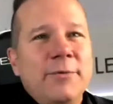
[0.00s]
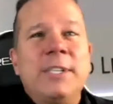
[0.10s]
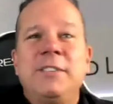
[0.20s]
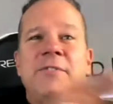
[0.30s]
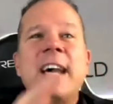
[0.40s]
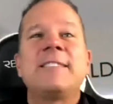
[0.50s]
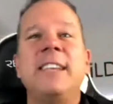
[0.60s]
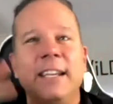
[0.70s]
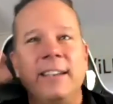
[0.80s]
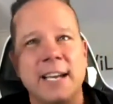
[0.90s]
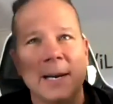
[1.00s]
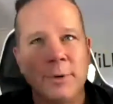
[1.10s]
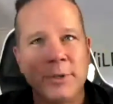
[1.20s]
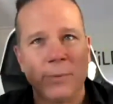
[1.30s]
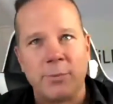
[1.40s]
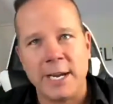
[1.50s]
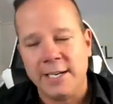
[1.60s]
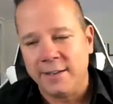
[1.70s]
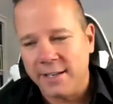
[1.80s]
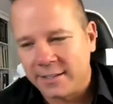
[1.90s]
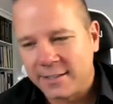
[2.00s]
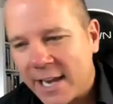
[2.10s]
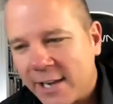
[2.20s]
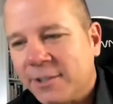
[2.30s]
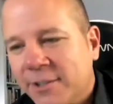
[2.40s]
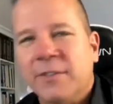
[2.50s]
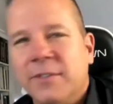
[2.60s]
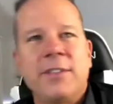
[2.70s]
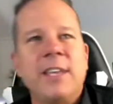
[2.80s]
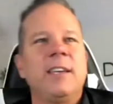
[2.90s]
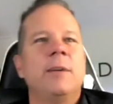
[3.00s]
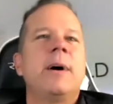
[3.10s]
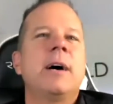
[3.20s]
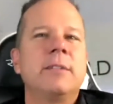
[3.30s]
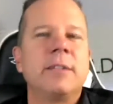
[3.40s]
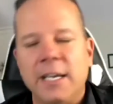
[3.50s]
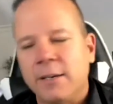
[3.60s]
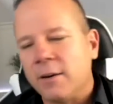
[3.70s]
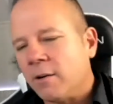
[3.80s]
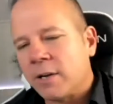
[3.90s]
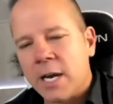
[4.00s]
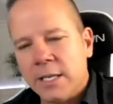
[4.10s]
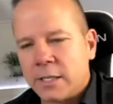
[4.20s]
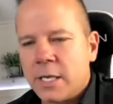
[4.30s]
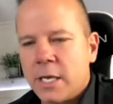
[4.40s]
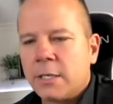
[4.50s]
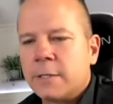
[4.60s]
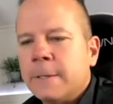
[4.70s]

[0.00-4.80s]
which is fascinating and kind of put your brain into these cycles of thinking about like all kinds of things.